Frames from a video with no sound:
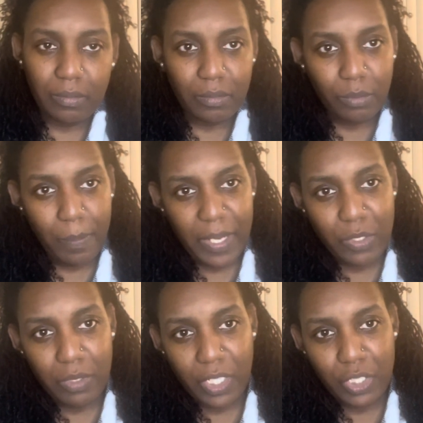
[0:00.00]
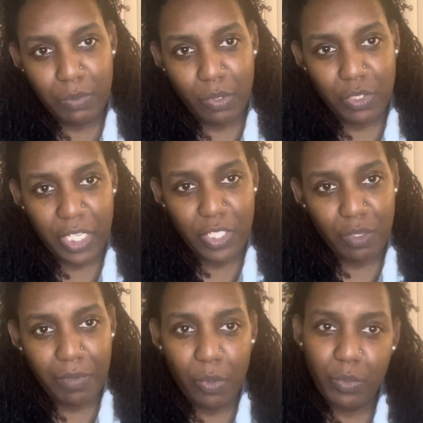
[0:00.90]
what makes you think she was going to change
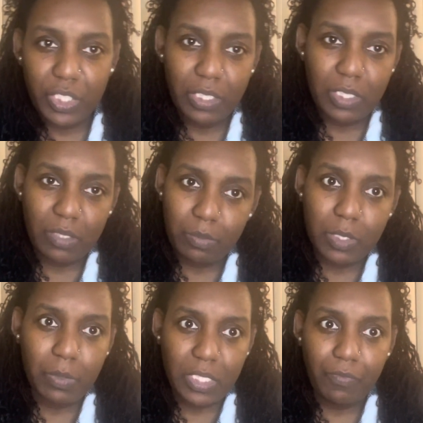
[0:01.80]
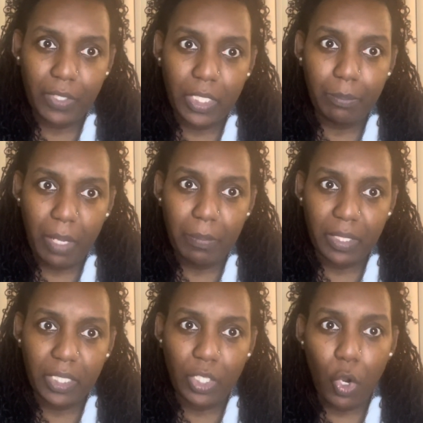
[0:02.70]
her vote when she specifically
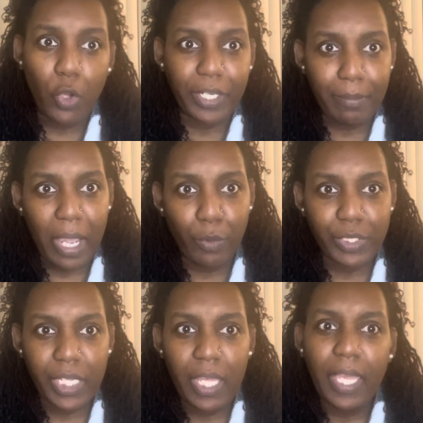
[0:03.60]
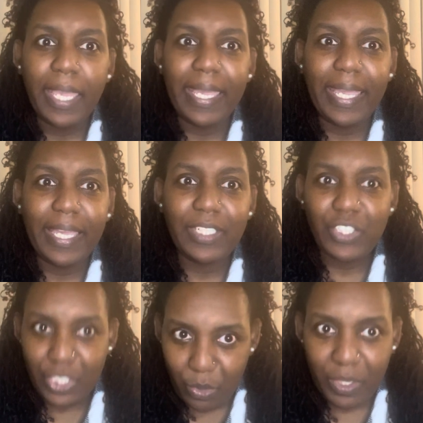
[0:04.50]
publicly called him out?
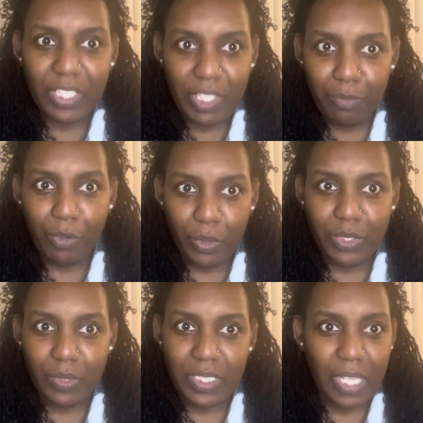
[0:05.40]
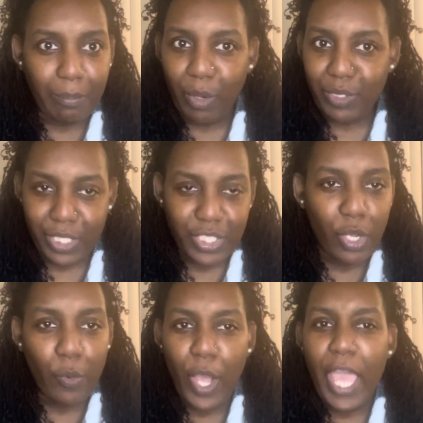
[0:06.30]
She's going to keep focused on the same person.
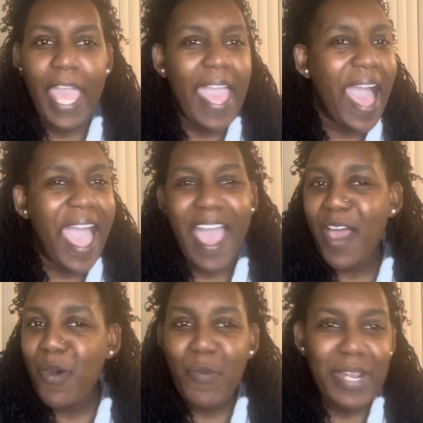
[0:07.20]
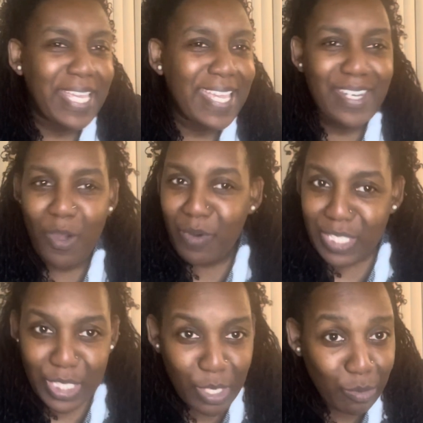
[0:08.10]
So I don't want to hear no
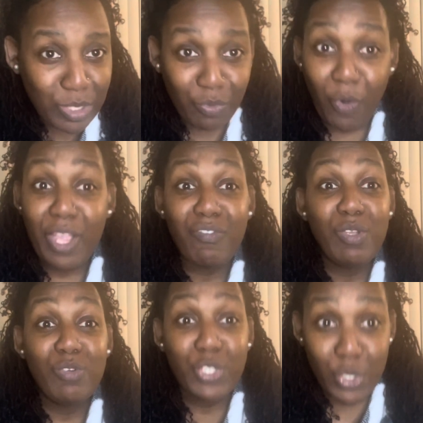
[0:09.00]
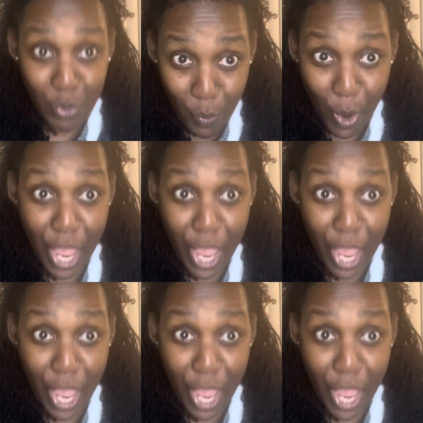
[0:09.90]
excuse for if you do,